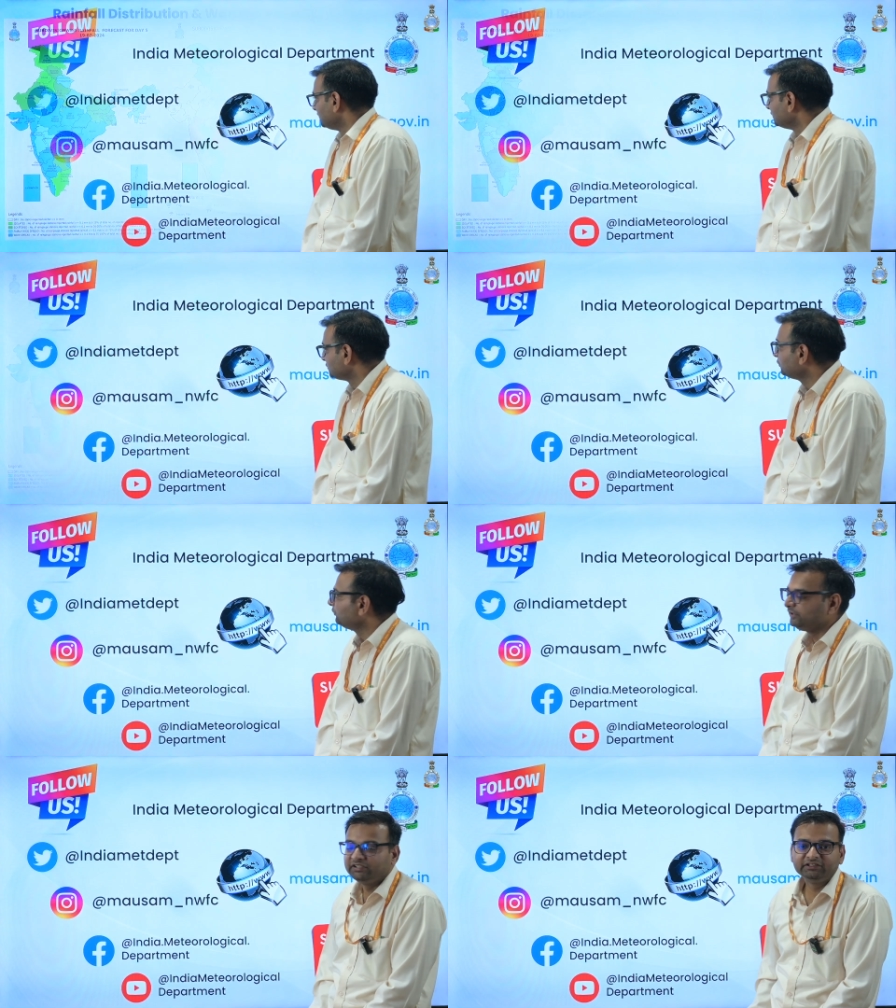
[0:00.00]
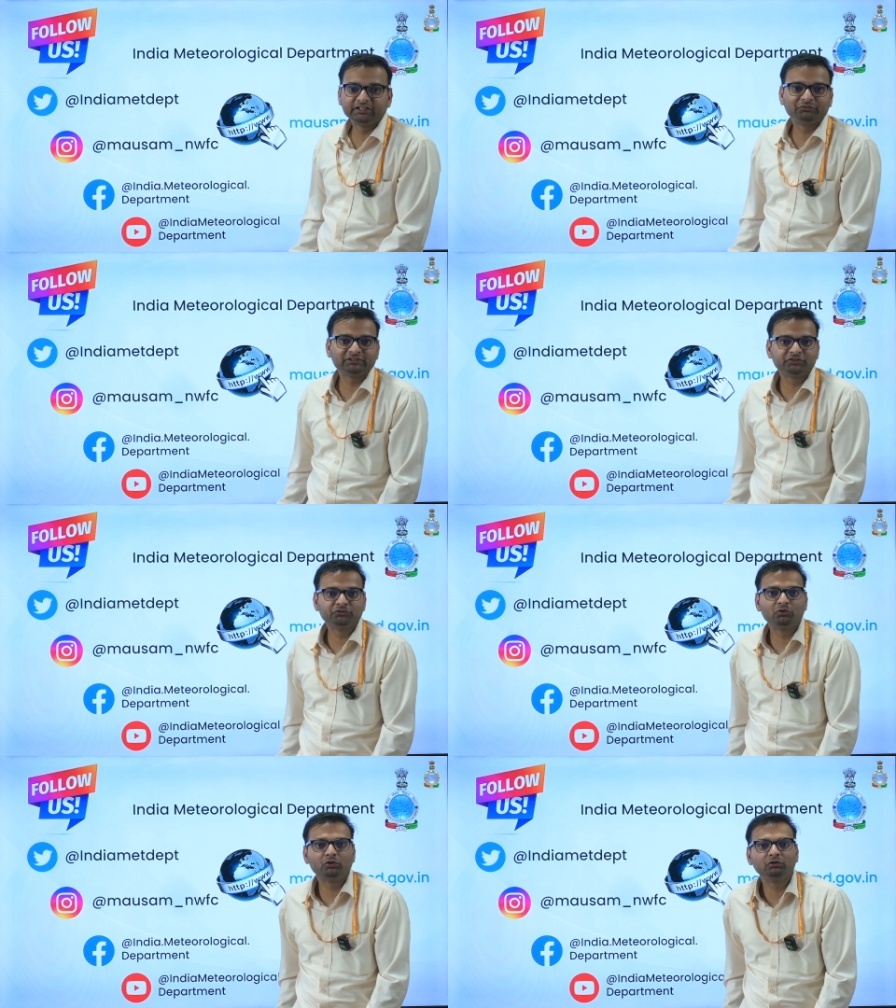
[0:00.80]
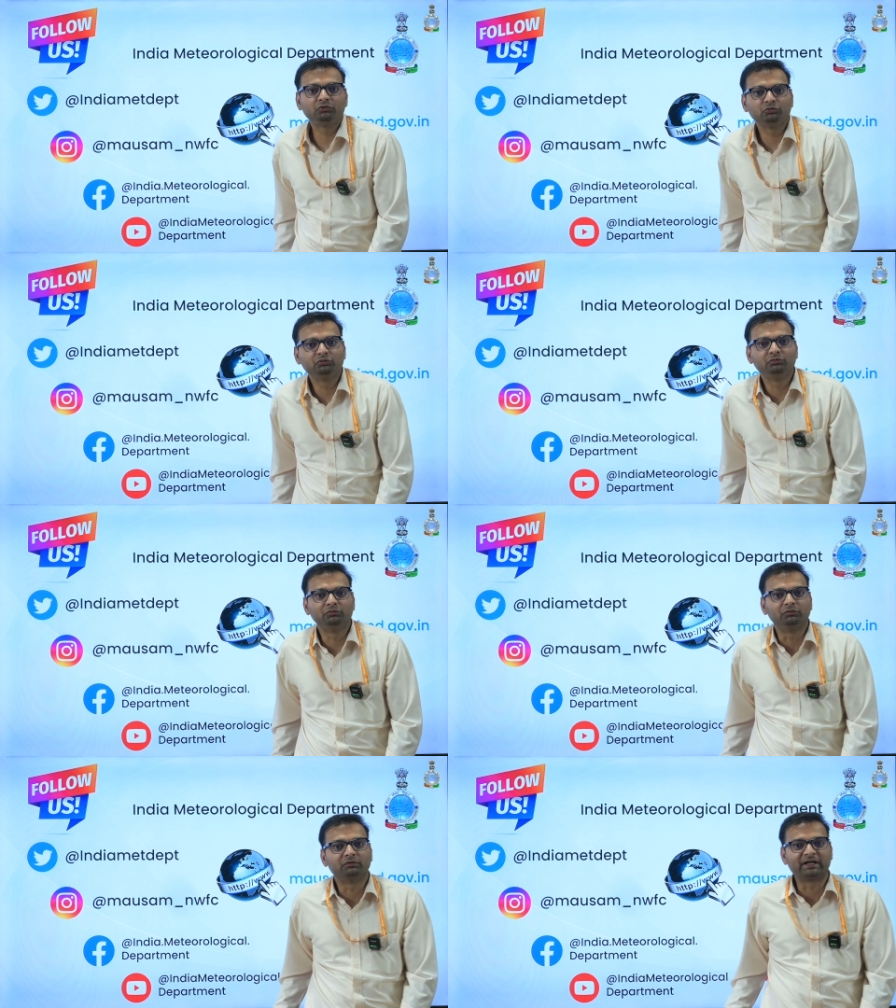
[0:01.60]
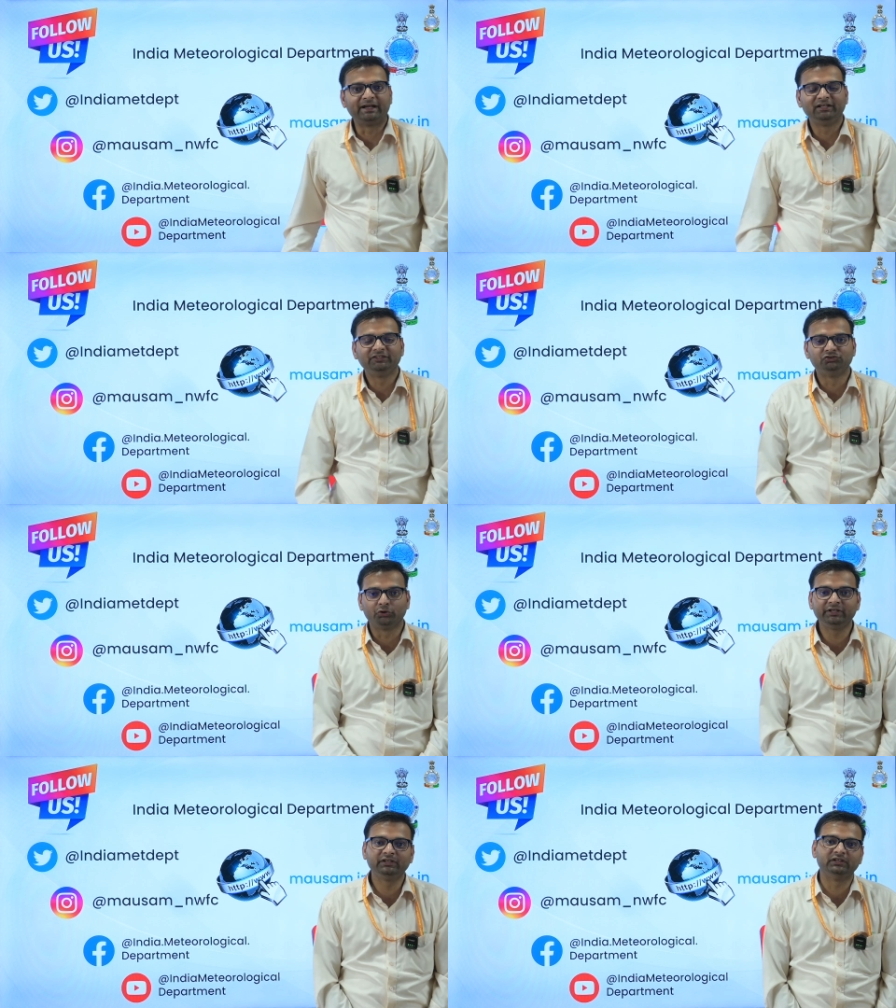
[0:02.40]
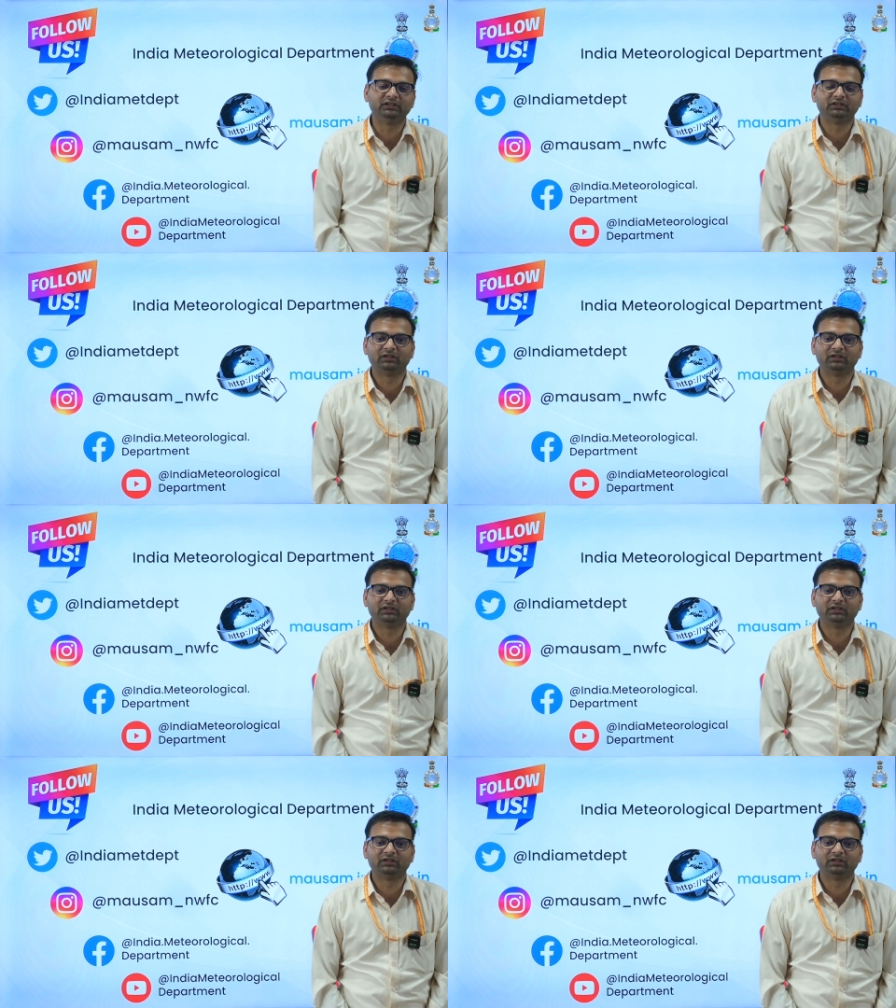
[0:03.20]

So we request you all to kindly join